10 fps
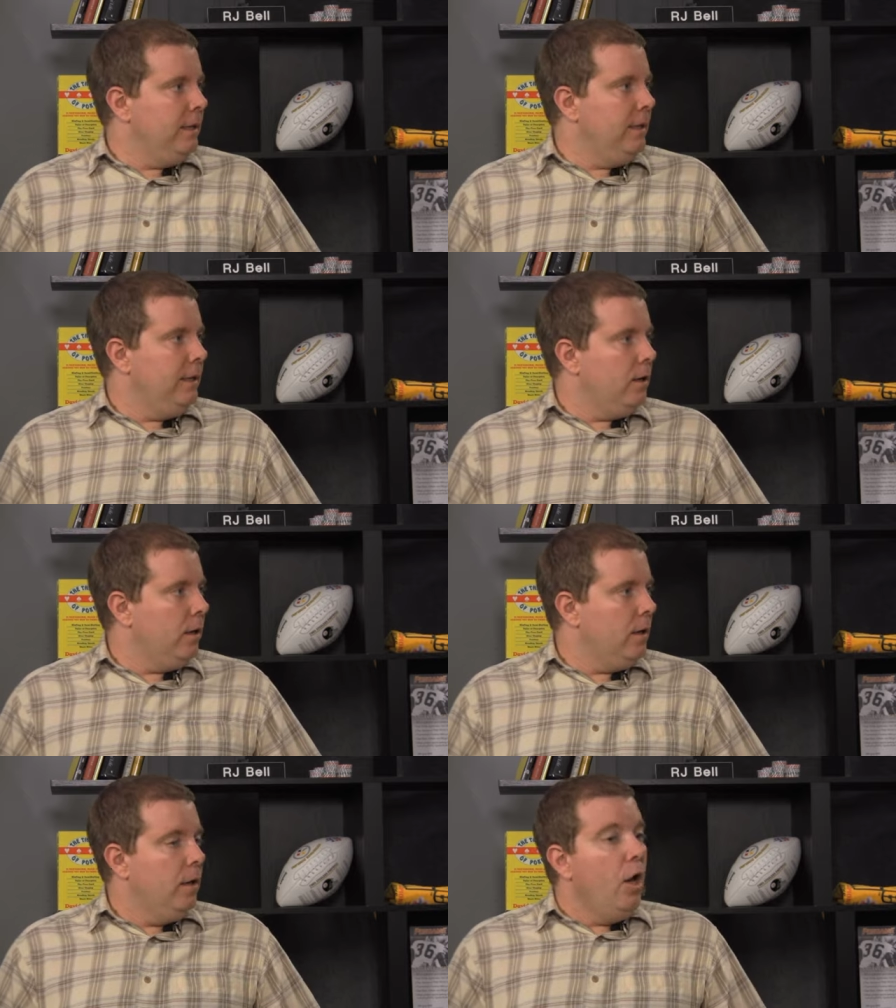in the
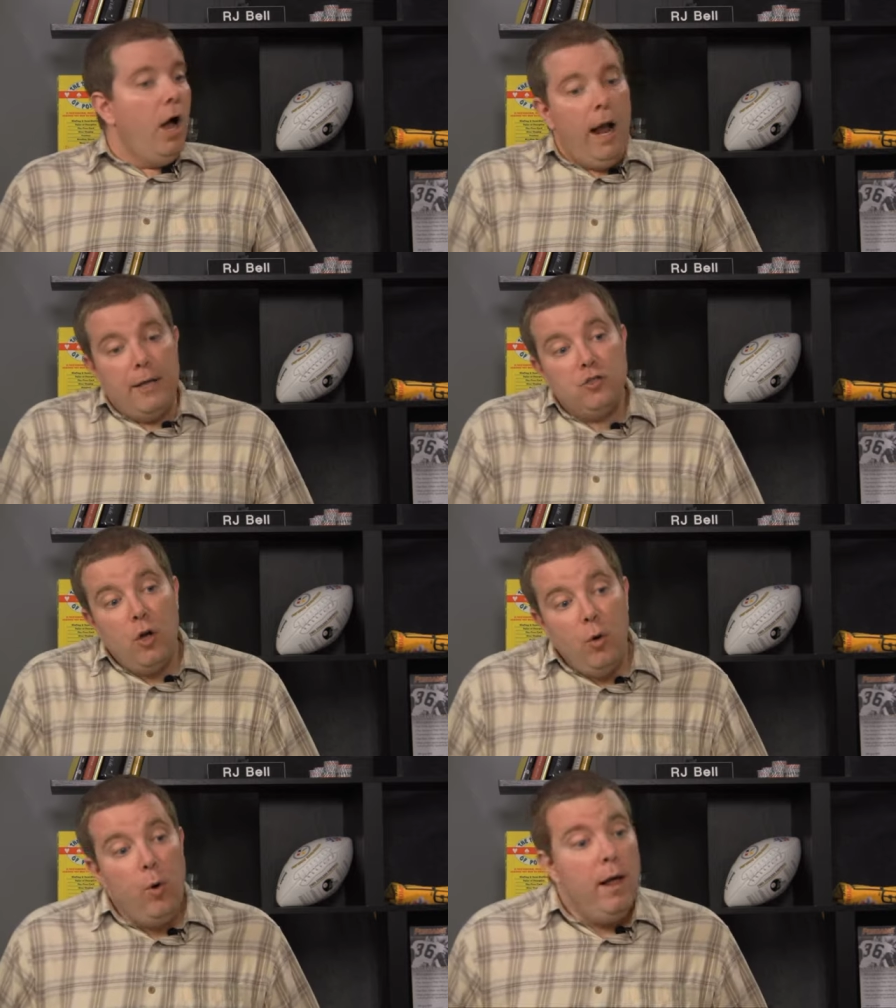year. All right,
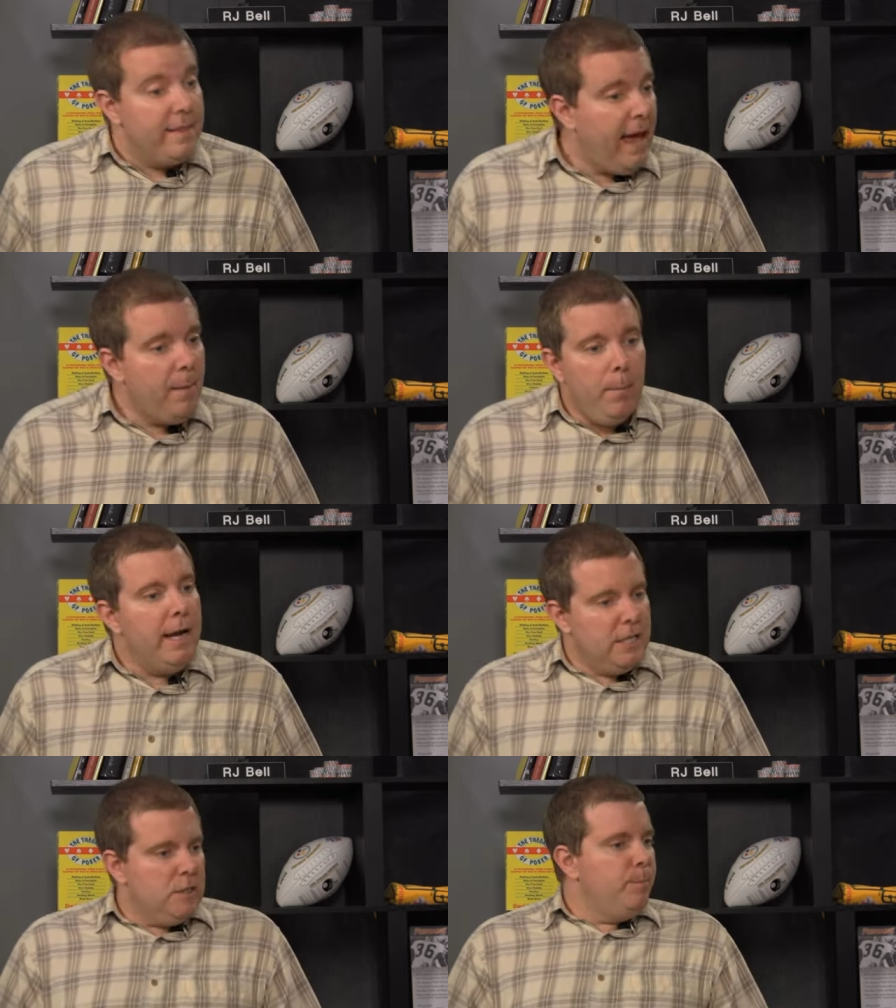so that
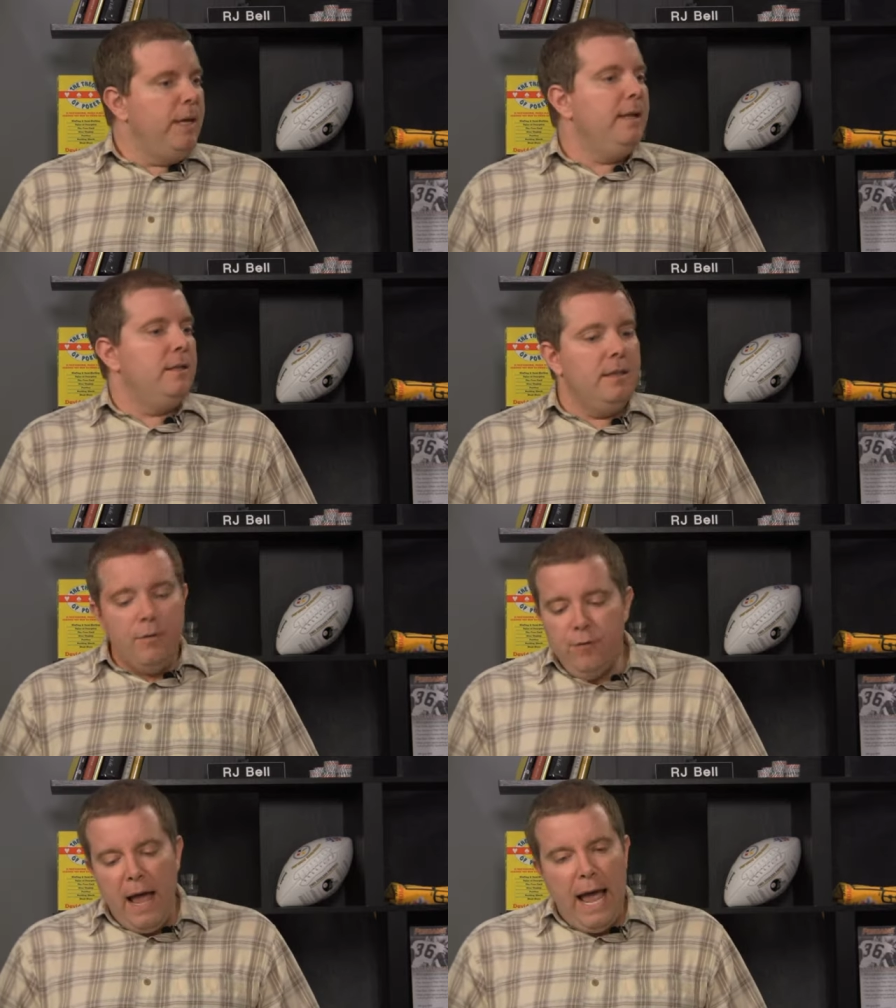might speak to the
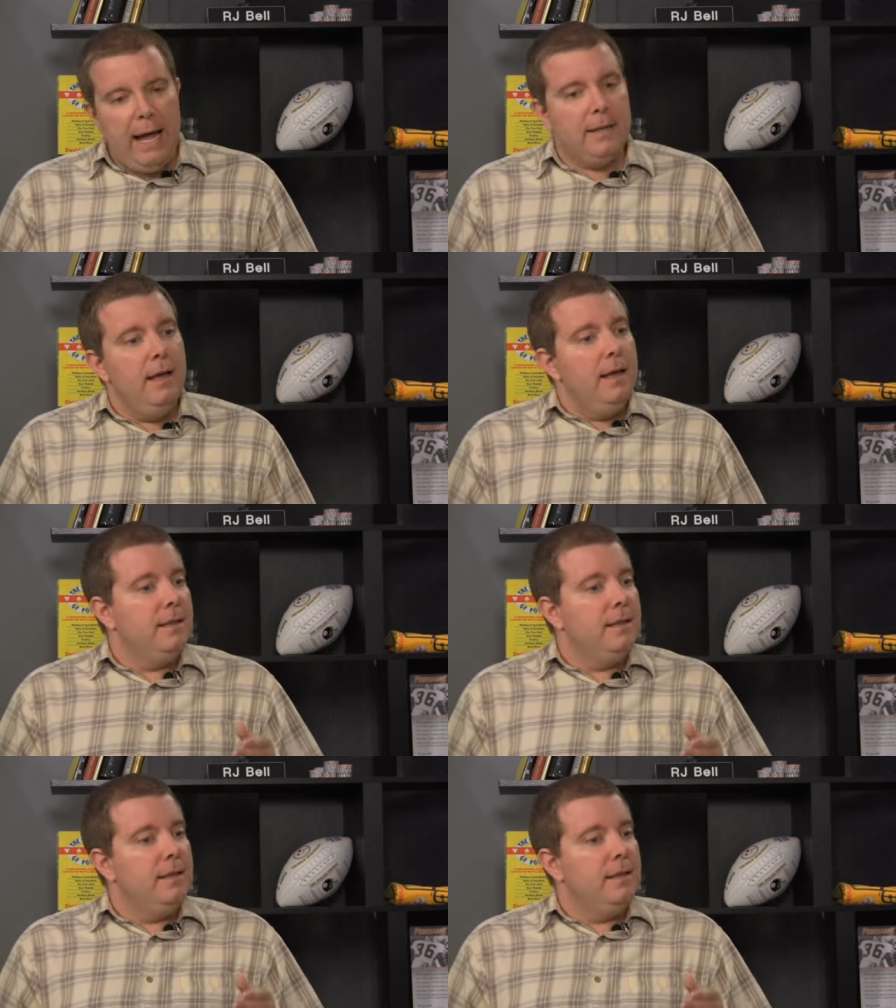fact